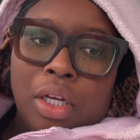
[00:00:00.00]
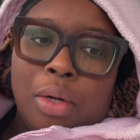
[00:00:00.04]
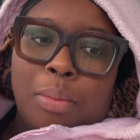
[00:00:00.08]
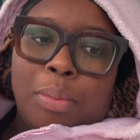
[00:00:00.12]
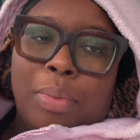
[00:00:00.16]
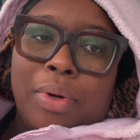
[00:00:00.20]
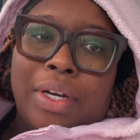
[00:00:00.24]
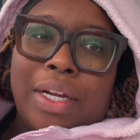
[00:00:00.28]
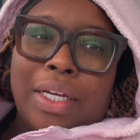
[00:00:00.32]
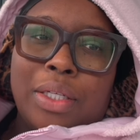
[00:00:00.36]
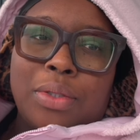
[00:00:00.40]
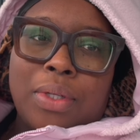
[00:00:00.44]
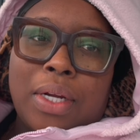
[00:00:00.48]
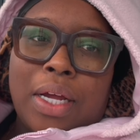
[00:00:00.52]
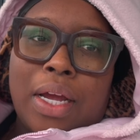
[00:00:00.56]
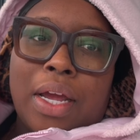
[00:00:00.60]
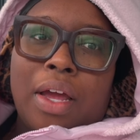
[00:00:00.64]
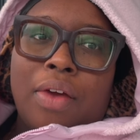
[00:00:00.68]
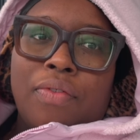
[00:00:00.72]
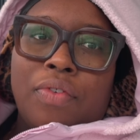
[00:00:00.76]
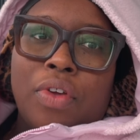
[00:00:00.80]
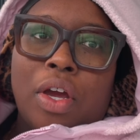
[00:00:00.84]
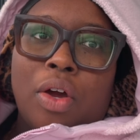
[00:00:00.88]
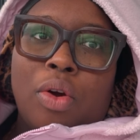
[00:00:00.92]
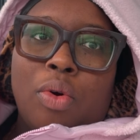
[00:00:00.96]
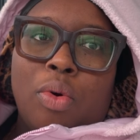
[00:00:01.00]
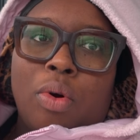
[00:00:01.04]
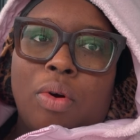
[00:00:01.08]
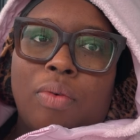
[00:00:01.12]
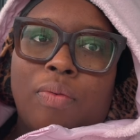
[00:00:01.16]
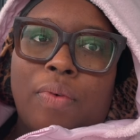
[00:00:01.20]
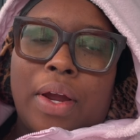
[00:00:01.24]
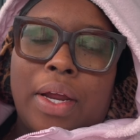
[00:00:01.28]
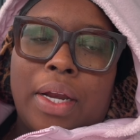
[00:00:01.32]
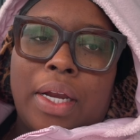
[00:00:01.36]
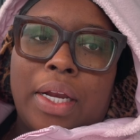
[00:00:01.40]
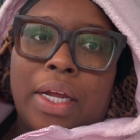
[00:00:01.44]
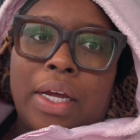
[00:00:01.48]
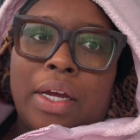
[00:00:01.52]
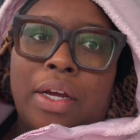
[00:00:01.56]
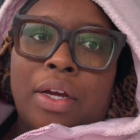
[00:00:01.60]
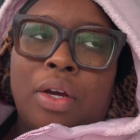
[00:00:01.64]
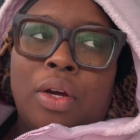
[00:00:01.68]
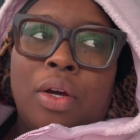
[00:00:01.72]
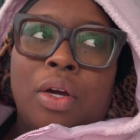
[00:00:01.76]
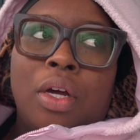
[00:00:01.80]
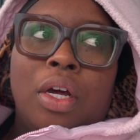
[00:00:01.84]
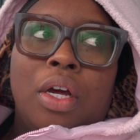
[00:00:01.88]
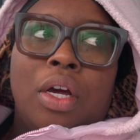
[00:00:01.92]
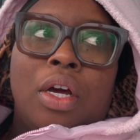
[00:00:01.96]
but that's what i have y'all on right
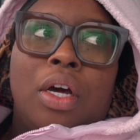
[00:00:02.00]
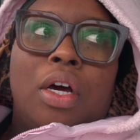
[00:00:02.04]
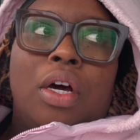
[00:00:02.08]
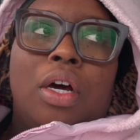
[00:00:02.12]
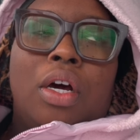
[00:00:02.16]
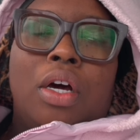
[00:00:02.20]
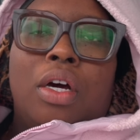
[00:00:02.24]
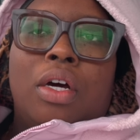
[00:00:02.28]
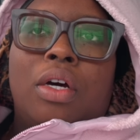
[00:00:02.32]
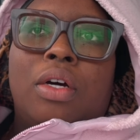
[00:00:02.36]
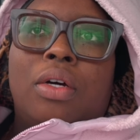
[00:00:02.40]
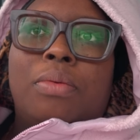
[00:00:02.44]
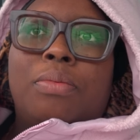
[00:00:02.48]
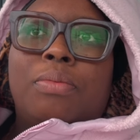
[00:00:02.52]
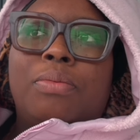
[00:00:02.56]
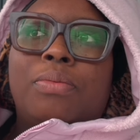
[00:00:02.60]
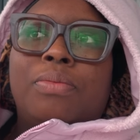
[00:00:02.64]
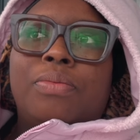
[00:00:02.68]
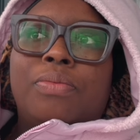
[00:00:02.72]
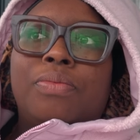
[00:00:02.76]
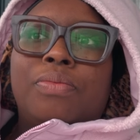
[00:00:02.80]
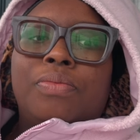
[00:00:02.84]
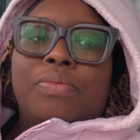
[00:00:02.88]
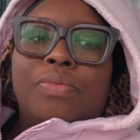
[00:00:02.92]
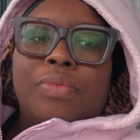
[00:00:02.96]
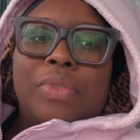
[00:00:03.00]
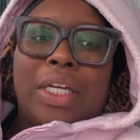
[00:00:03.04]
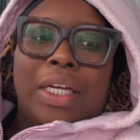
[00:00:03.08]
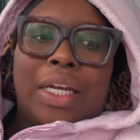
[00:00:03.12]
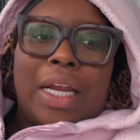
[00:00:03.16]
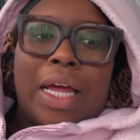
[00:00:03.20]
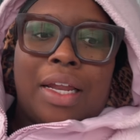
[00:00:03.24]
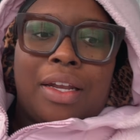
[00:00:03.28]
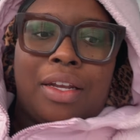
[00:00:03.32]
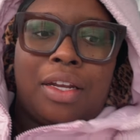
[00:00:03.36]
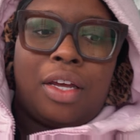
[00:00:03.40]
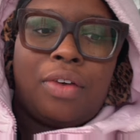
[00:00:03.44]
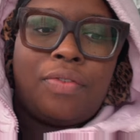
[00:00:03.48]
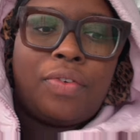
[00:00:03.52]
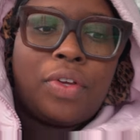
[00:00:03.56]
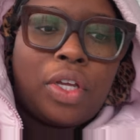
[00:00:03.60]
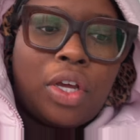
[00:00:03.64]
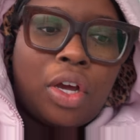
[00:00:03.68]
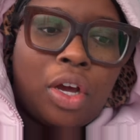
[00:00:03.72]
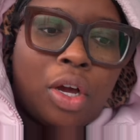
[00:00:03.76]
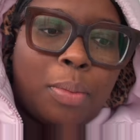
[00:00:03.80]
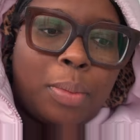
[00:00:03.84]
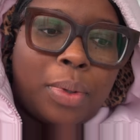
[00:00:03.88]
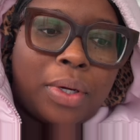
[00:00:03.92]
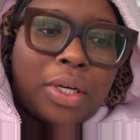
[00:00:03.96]
now um and i love it
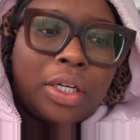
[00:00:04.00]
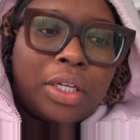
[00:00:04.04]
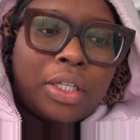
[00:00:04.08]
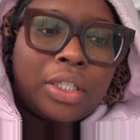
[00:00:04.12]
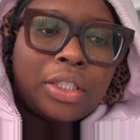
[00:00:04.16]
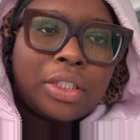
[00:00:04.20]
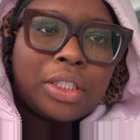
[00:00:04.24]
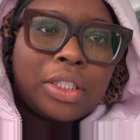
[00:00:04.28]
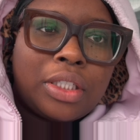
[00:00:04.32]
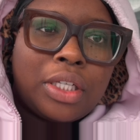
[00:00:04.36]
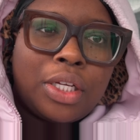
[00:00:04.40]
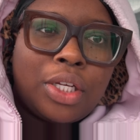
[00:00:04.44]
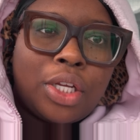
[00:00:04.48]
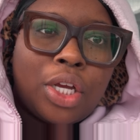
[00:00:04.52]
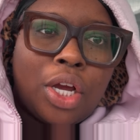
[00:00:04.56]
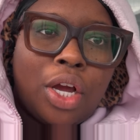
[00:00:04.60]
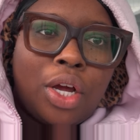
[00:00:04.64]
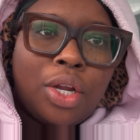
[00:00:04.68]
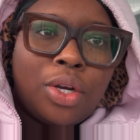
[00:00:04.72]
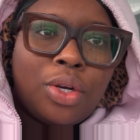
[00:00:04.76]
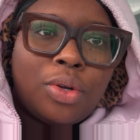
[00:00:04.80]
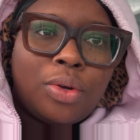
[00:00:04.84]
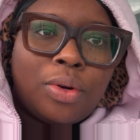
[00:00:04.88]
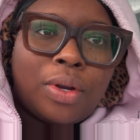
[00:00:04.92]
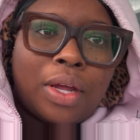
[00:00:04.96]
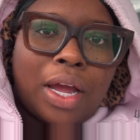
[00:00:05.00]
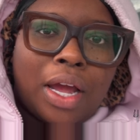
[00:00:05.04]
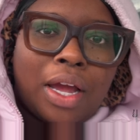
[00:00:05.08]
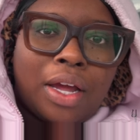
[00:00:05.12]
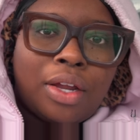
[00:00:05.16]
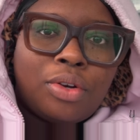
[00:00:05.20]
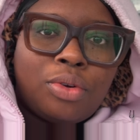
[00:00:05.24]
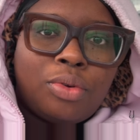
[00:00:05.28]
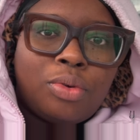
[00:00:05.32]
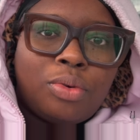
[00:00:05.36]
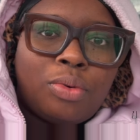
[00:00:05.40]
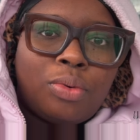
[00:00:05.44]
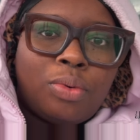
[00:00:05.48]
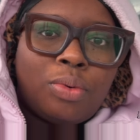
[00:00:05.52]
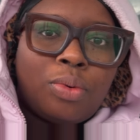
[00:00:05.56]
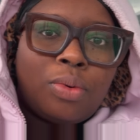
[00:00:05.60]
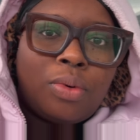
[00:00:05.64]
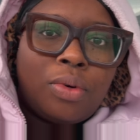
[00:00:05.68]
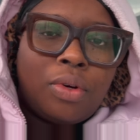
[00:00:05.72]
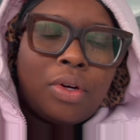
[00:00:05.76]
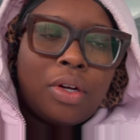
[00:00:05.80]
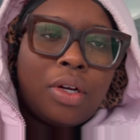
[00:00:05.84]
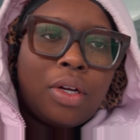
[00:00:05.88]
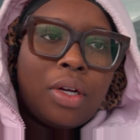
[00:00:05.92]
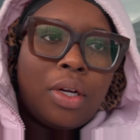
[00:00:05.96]
y'all because y'all know that i do
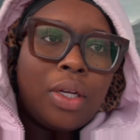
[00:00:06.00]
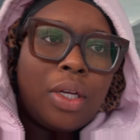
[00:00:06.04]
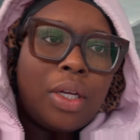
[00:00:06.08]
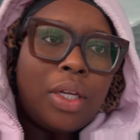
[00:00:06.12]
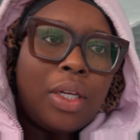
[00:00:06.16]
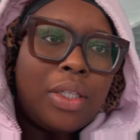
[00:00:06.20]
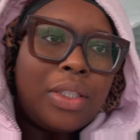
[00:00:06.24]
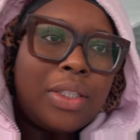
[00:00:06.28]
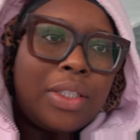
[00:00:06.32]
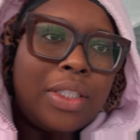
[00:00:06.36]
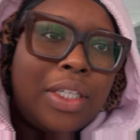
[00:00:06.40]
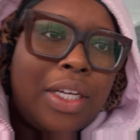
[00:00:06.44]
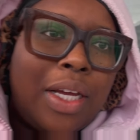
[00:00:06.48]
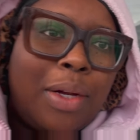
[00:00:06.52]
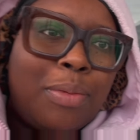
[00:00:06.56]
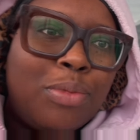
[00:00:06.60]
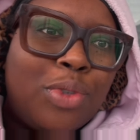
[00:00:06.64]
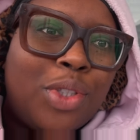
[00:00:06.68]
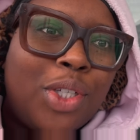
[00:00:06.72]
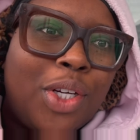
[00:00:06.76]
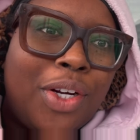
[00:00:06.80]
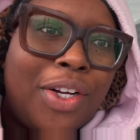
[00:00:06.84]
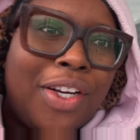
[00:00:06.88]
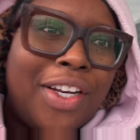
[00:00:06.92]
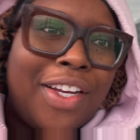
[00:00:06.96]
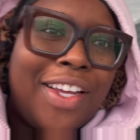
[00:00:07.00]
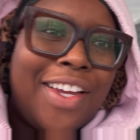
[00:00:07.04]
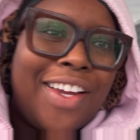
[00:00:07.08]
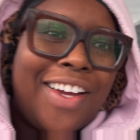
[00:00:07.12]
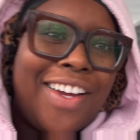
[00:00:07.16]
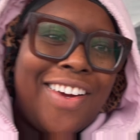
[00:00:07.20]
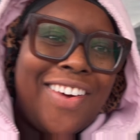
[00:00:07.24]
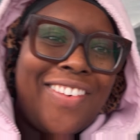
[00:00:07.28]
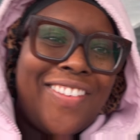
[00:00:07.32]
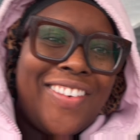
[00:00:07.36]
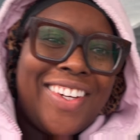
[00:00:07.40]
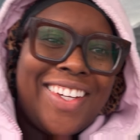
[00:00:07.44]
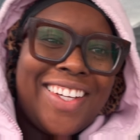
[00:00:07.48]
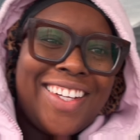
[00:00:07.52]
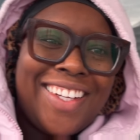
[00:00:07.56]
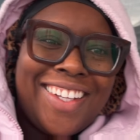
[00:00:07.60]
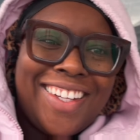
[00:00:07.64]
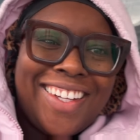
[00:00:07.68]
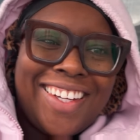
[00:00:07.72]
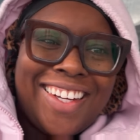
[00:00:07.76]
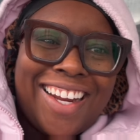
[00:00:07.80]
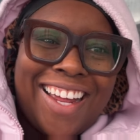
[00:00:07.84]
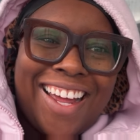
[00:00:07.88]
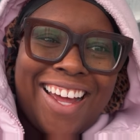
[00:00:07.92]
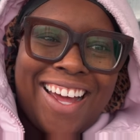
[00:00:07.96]
see i'm turning y'all with a
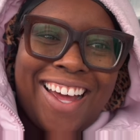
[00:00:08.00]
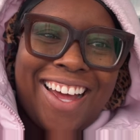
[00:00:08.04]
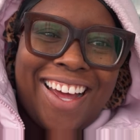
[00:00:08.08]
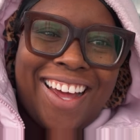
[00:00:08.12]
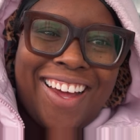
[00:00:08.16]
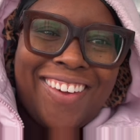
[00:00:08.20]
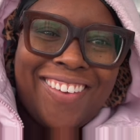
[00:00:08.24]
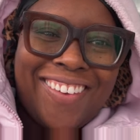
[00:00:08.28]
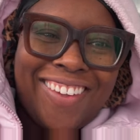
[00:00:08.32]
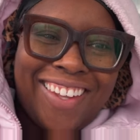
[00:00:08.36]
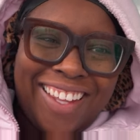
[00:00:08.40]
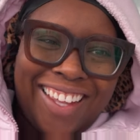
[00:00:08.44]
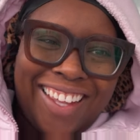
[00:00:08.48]
little knob